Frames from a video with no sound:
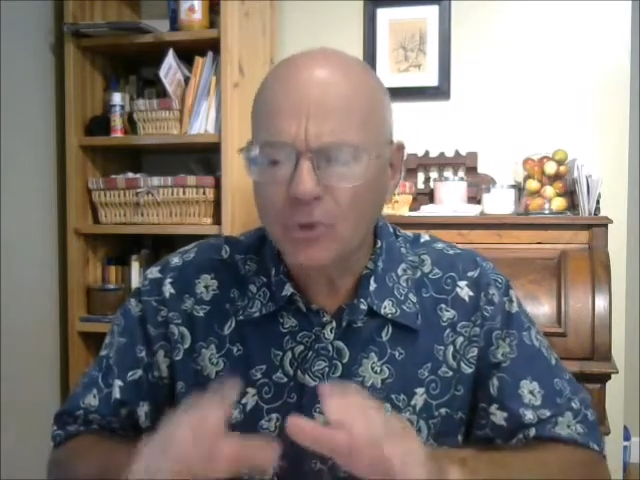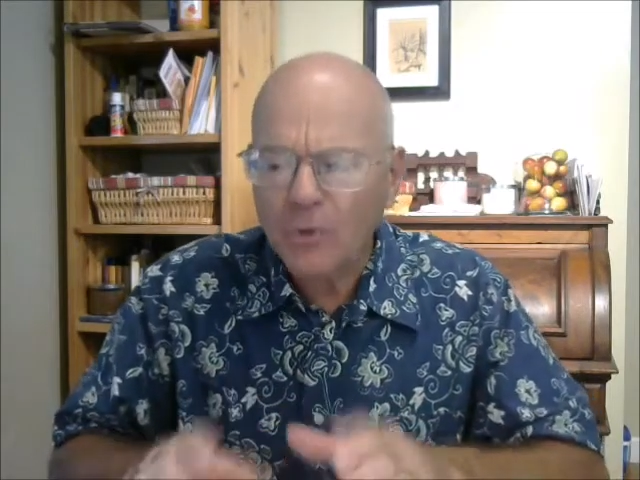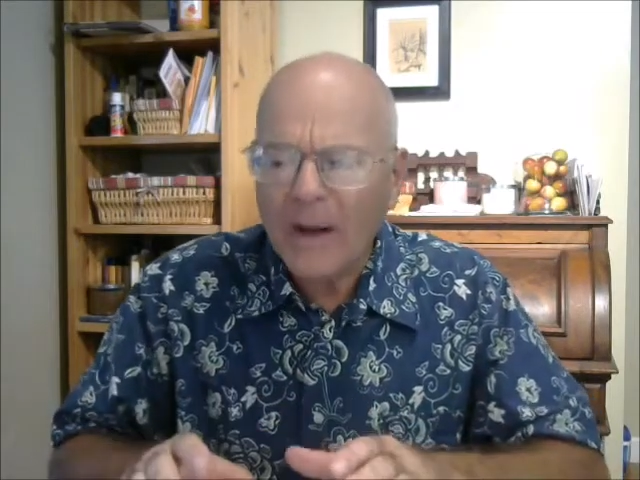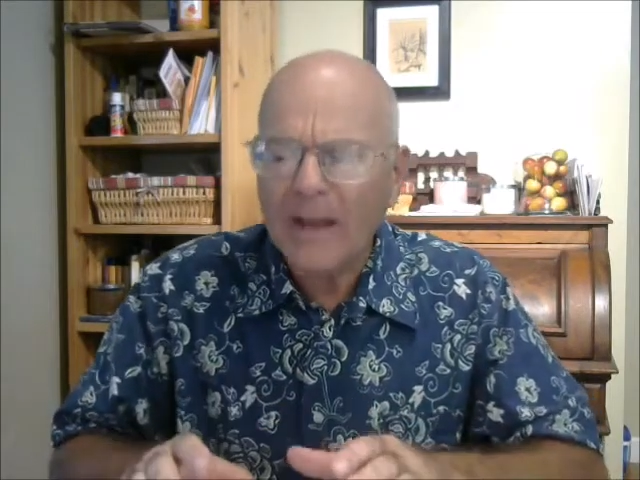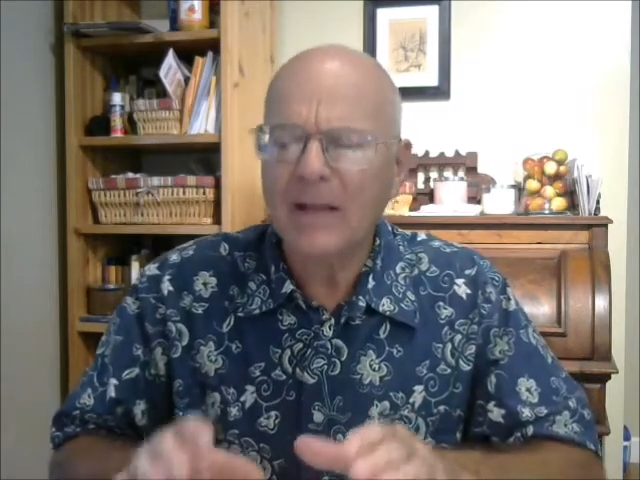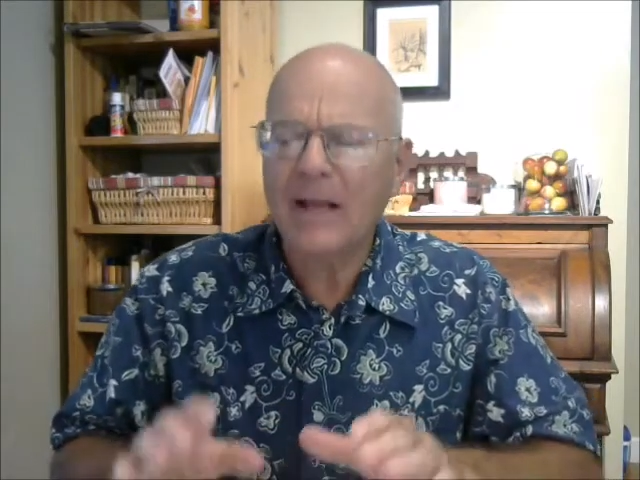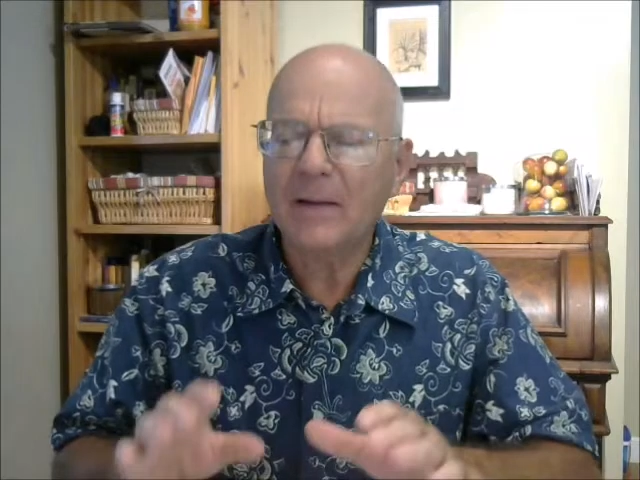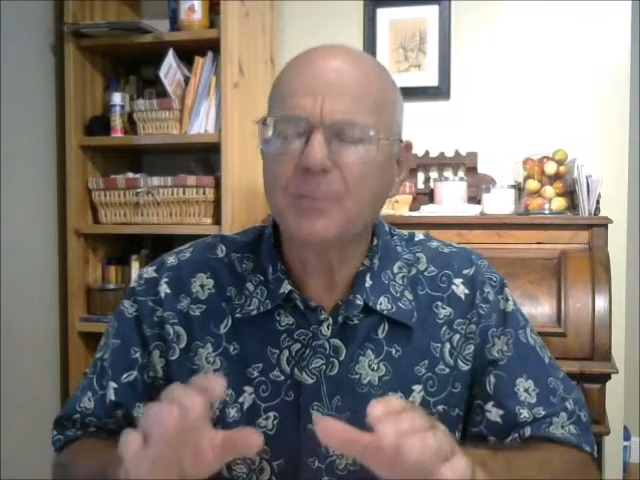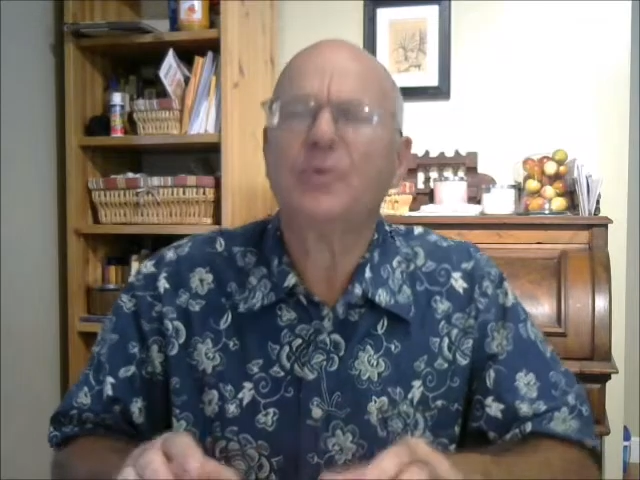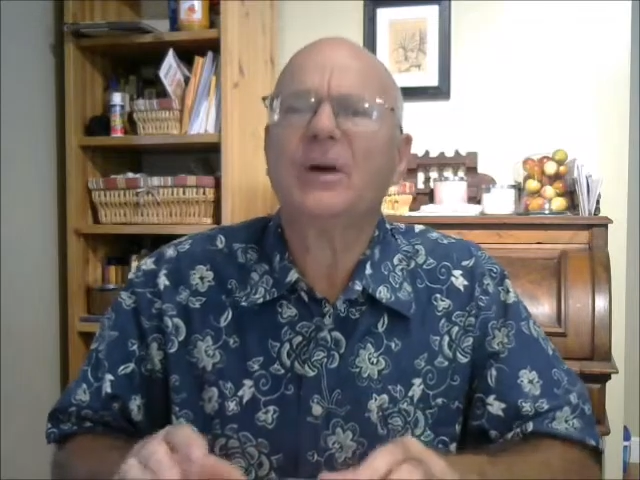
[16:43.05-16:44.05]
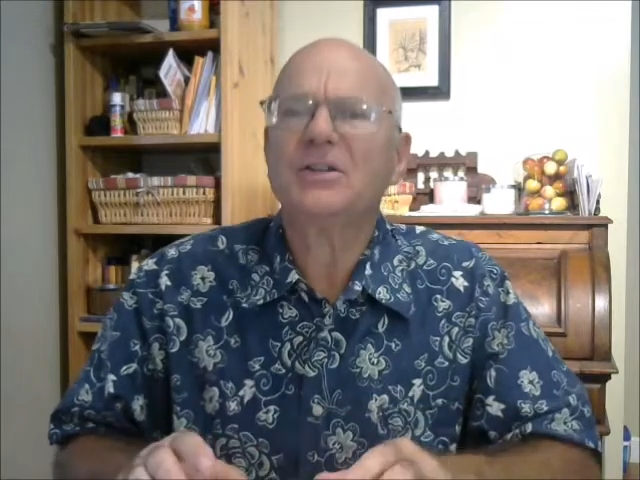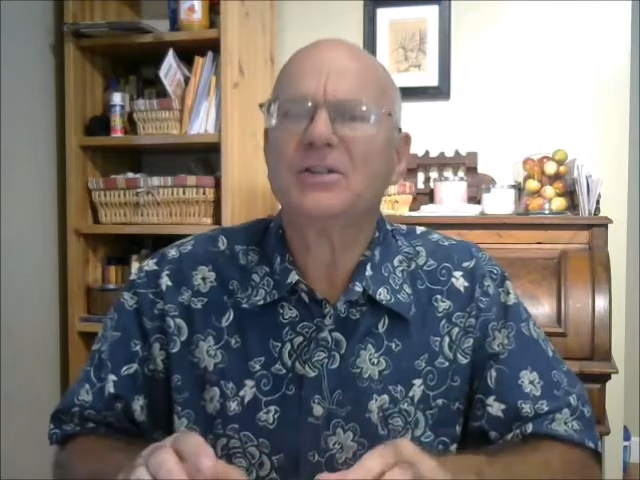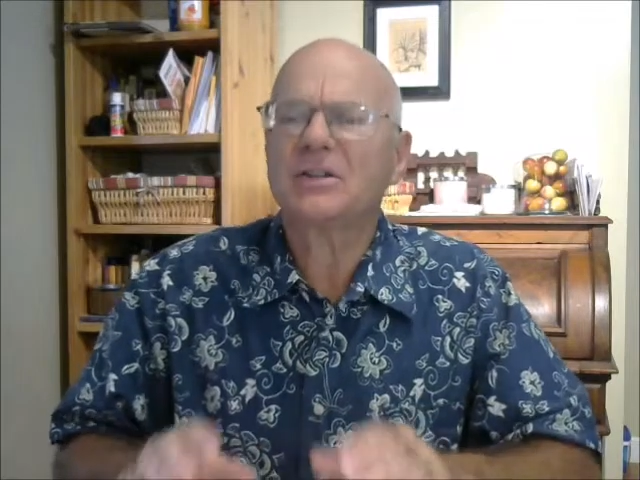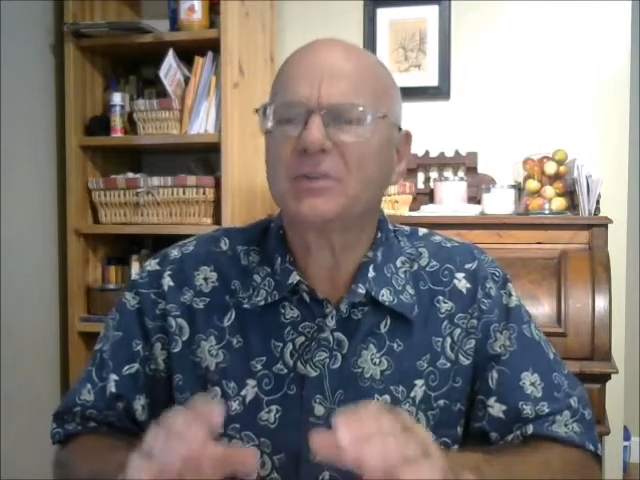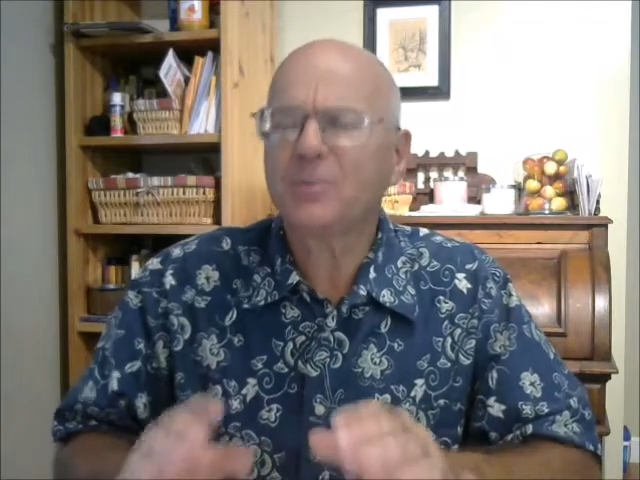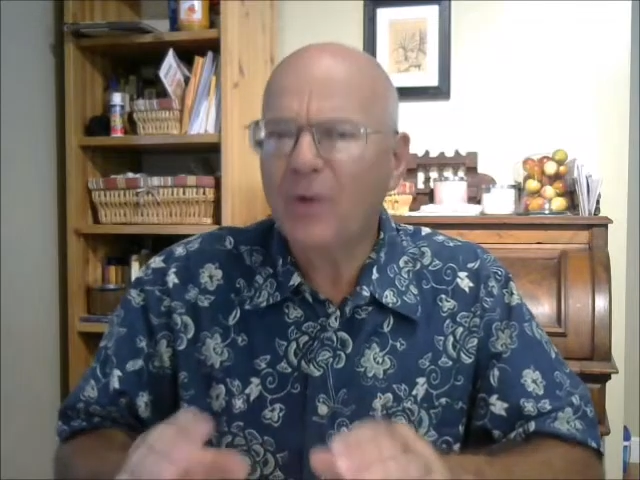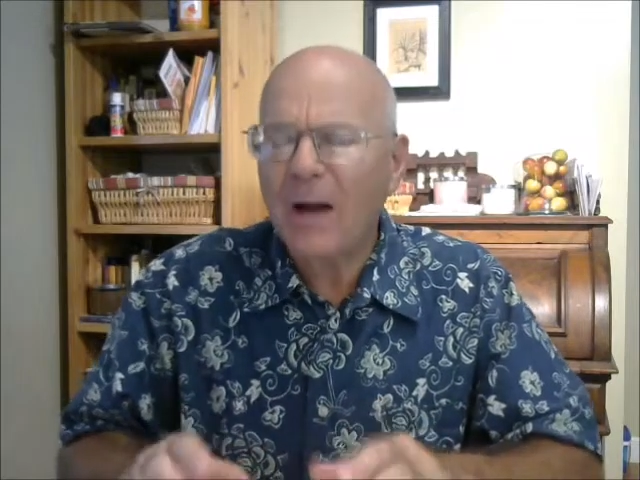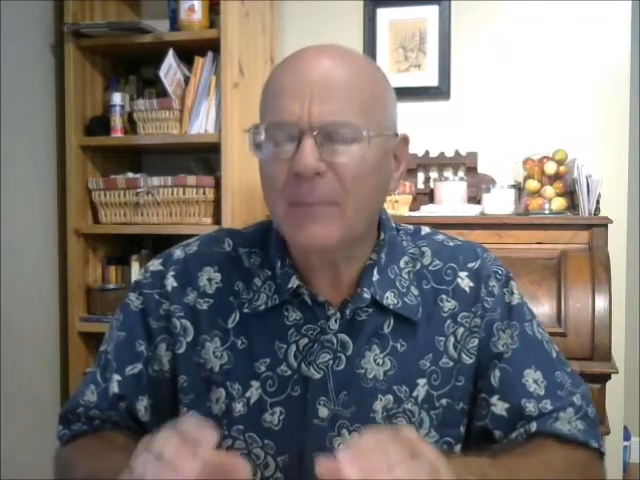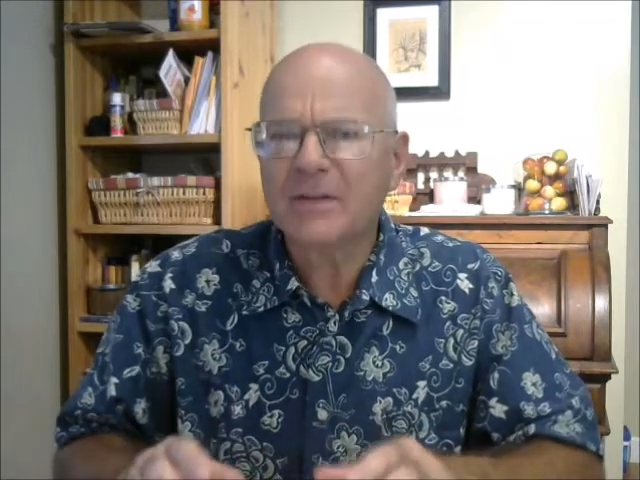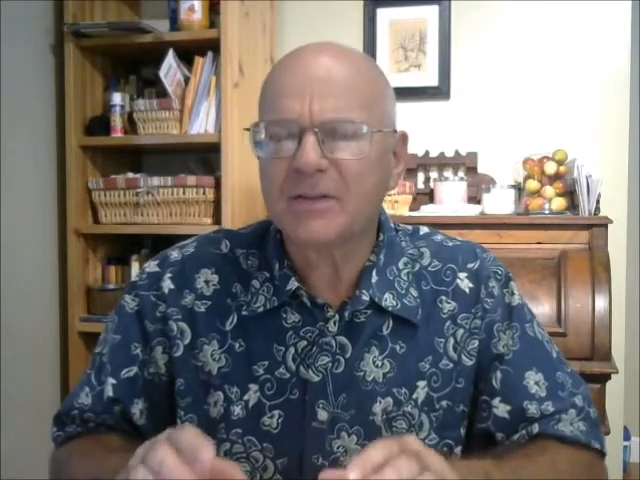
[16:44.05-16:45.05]
great and precious
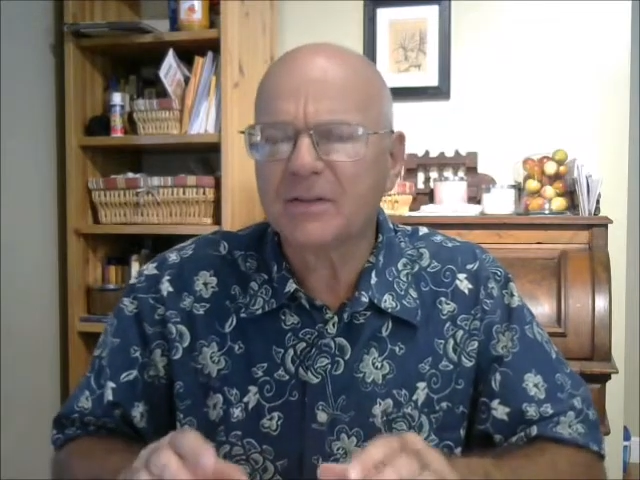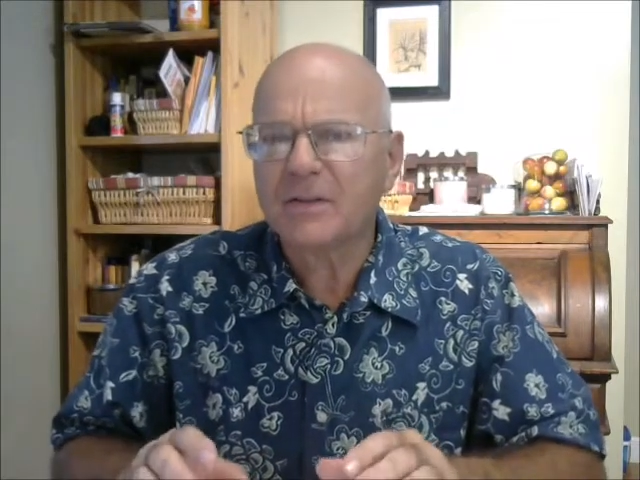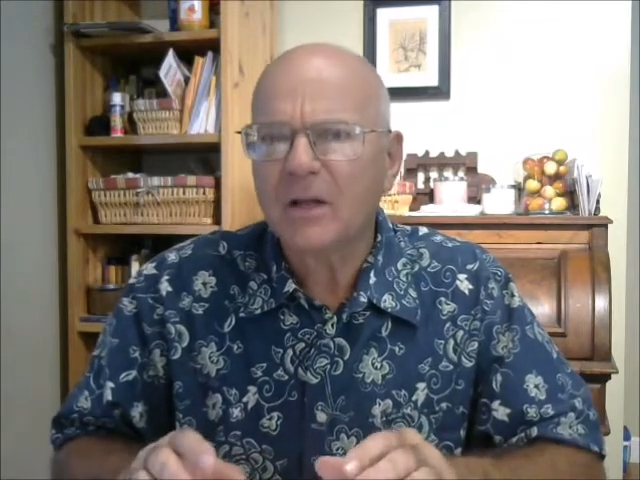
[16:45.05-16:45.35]
promises